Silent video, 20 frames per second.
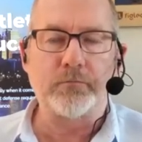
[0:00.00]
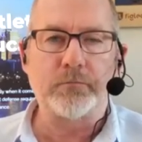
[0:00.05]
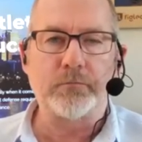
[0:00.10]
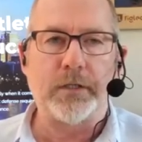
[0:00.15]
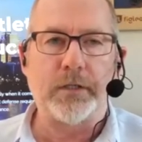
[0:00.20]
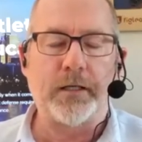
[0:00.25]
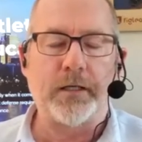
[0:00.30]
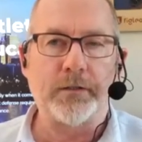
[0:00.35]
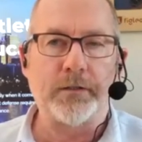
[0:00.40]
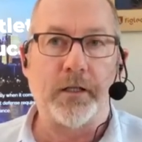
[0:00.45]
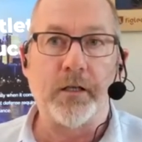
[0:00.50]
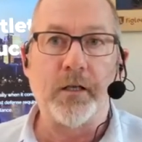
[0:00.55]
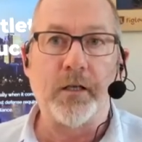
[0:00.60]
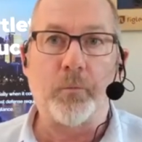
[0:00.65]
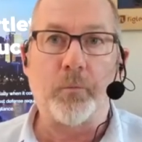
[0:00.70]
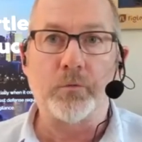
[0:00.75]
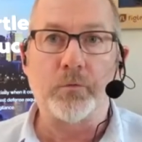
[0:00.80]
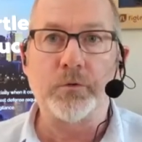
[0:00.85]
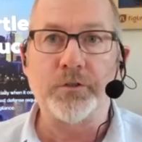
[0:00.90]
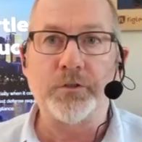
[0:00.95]
uh, the
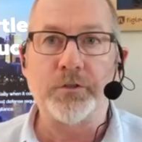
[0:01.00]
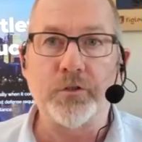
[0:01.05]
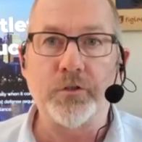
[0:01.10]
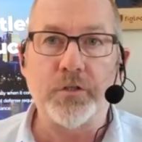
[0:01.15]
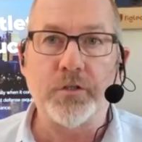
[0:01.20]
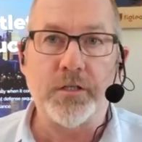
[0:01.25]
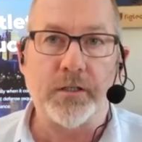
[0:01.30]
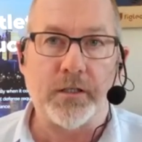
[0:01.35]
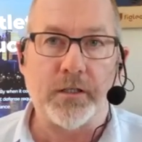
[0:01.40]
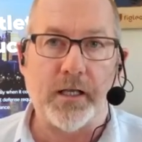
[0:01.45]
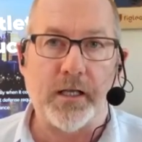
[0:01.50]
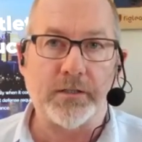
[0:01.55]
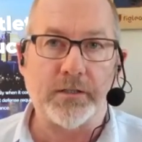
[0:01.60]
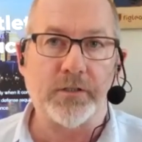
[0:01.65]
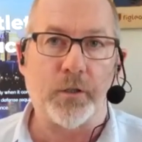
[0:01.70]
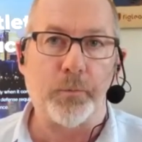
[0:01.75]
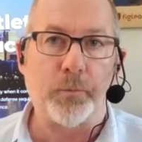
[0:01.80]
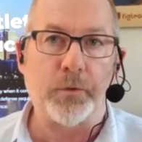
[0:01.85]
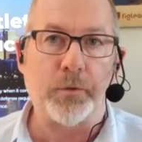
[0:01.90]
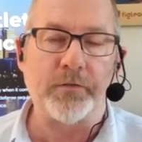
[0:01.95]
number reduce in the last
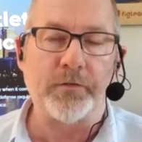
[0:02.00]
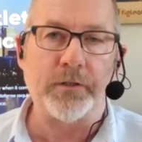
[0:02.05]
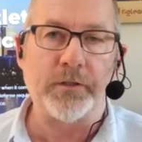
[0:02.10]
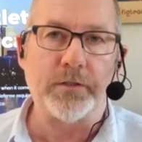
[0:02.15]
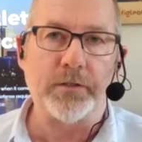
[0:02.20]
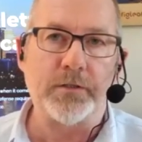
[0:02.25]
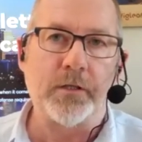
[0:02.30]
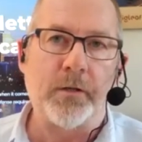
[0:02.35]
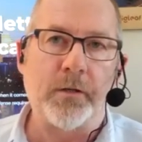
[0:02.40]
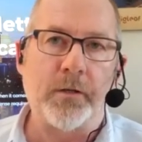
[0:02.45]
couple of years